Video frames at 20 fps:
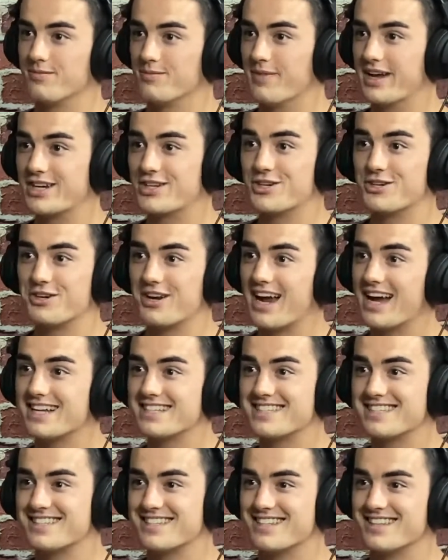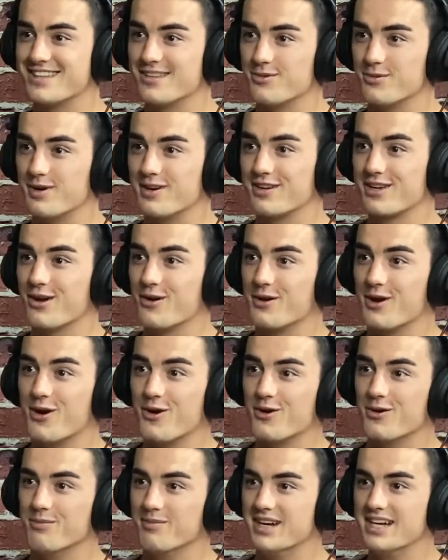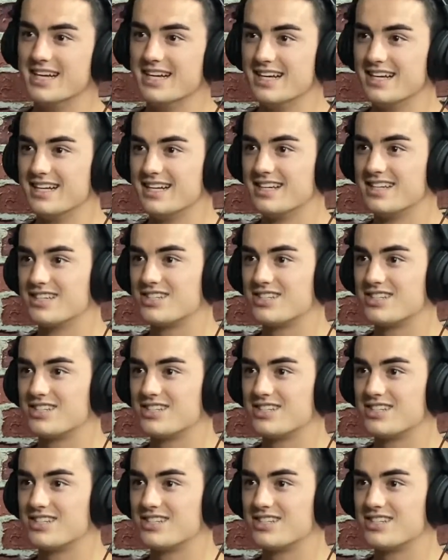make sure your ass isn't the one going home.